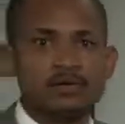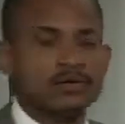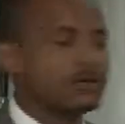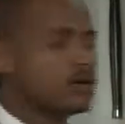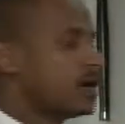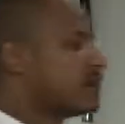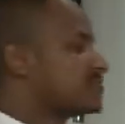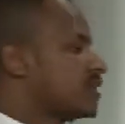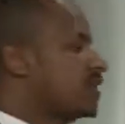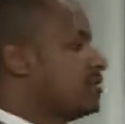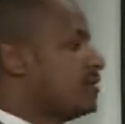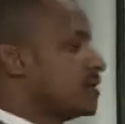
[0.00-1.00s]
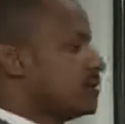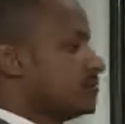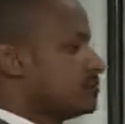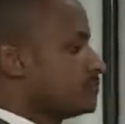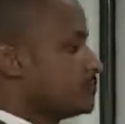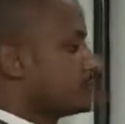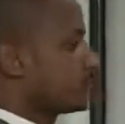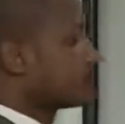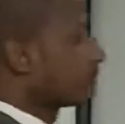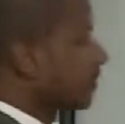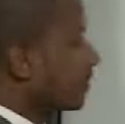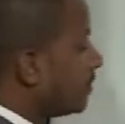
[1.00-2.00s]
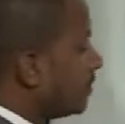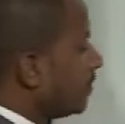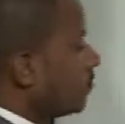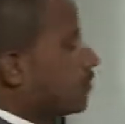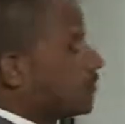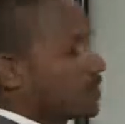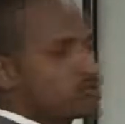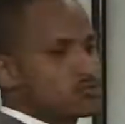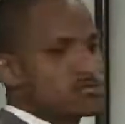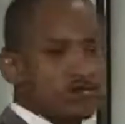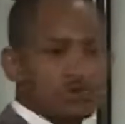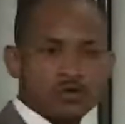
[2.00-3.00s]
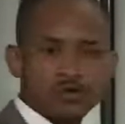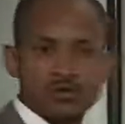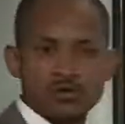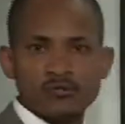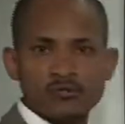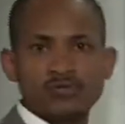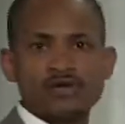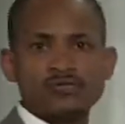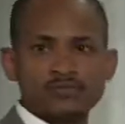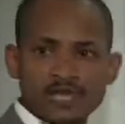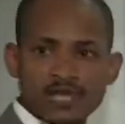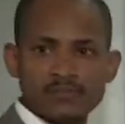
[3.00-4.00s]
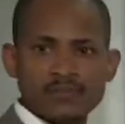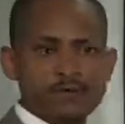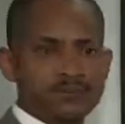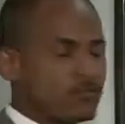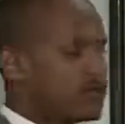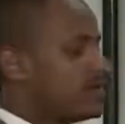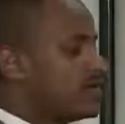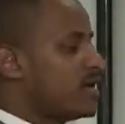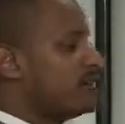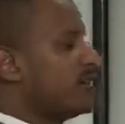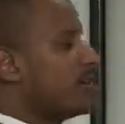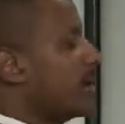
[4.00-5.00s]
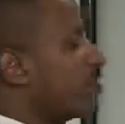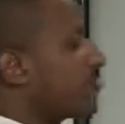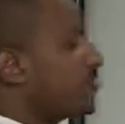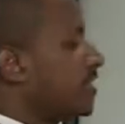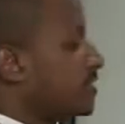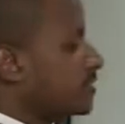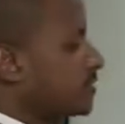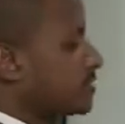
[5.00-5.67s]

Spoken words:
after naming, we want to name them when they have halogens.